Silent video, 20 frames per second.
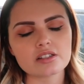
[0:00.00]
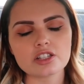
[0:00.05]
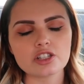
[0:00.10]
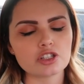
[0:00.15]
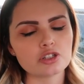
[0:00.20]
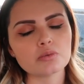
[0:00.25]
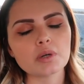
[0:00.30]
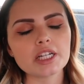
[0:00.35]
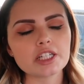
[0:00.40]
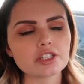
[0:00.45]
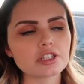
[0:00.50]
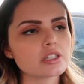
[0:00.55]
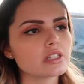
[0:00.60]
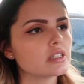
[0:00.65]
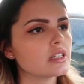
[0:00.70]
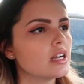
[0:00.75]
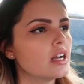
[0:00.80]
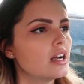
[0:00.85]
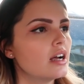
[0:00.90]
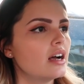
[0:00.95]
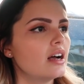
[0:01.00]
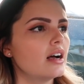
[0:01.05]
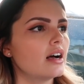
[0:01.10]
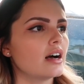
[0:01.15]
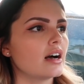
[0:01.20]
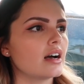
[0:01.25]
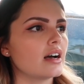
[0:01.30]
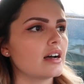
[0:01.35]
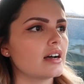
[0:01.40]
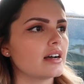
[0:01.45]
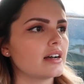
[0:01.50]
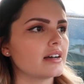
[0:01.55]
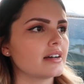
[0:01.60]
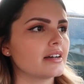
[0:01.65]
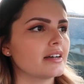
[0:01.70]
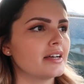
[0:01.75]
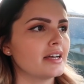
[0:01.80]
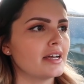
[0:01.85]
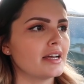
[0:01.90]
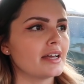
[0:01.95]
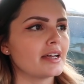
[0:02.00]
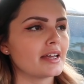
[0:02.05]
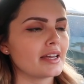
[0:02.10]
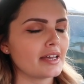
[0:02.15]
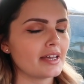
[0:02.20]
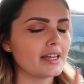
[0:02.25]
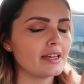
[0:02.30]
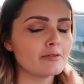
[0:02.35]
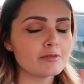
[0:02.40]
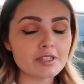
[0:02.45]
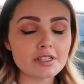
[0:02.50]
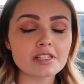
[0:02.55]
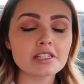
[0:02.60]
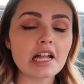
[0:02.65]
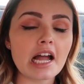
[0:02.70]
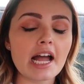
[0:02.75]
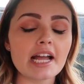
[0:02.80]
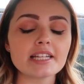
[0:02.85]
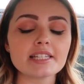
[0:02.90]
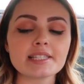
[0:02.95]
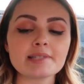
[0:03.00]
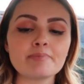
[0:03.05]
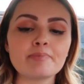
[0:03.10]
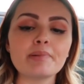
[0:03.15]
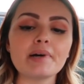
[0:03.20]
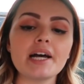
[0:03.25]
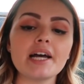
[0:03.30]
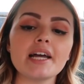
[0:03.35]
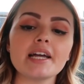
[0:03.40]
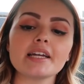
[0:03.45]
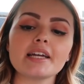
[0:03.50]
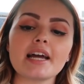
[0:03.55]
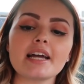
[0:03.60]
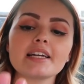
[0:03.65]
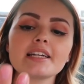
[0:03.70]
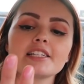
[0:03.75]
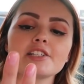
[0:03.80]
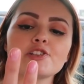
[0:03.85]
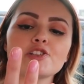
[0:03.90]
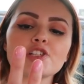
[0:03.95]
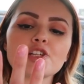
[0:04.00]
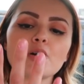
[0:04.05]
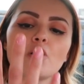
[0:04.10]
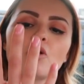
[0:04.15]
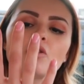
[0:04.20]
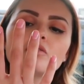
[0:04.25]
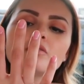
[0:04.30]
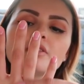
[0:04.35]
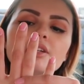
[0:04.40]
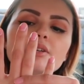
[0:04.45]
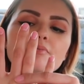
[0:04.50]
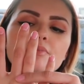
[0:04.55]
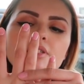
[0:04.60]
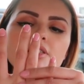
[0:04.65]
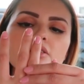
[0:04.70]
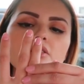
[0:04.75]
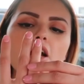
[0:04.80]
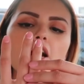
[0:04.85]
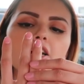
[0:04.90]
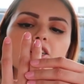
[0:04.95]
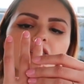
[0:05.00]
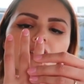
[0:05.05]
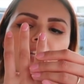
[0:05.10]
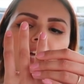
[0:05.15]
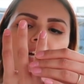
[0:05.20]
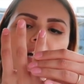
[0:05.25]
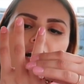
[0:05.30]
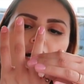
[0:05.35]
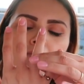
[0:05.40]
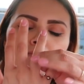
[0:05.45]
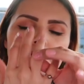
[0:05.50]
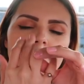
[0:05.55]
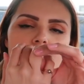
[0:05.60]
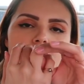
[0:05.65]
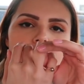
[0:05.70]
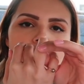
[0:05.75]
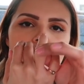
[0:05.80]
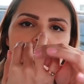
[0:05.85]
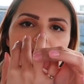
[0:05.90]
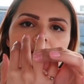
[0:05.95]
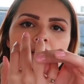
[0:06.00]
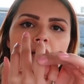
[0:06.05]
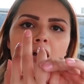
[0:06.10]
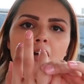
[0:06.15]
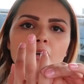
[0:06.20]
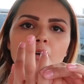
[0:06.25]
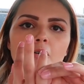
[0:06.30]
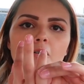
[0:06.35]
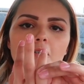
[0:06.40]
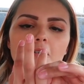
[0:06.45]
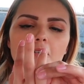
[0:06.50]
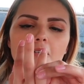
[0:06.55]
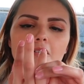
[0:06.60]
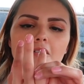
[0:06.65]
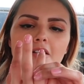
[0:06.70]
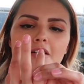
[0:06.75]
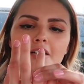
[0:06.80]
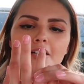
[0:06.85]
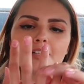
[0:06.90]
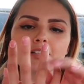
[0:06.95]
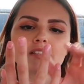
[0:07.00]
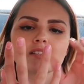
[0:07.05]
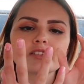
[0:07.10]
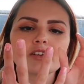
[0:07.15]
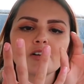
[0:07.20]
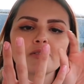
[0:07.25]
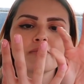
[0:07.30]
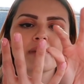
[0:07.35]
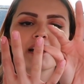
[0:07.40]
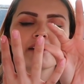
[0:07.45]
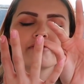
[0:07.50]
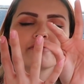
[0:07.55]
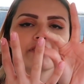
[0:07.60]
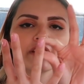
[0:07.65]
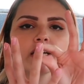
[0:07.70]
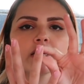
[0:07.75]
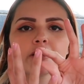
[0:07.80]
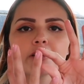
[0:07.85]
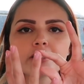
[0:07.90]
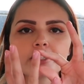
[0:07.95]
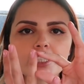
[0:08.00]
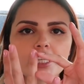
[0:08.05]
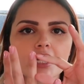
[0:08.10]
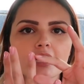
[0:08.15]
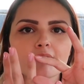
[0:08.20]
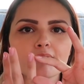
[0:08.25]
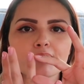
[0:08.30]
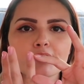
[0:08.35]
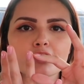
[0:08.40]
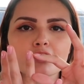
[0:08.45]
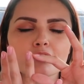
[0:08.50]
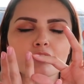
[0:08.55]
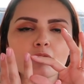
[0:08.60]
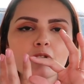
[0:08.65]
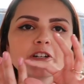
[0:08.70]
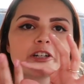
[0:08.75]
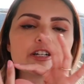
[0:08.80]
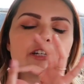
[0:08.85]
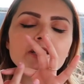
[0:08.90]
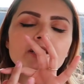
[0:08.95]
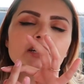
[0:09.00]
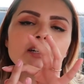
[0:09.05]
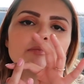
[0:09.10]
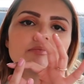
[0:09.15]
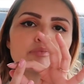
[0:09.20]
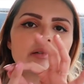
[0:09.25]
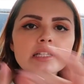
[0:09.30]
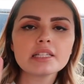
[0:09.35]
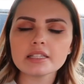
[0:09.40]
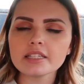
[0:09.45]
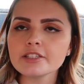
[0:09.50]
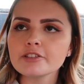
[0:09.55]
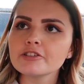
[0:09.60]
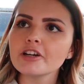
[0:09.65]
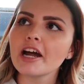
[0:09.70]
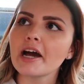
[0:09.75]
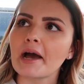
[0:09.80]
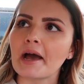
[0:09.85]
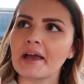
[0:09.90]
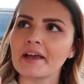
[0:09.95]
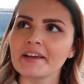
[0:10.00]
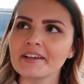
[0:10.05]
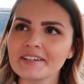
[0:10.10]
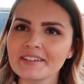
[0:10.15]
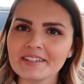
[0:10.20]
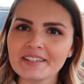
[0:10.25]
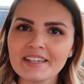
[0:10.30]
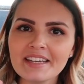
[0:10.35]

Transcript: a situation uh it was nice but she only massaged like up to this knuckle so my fingertips were completely dry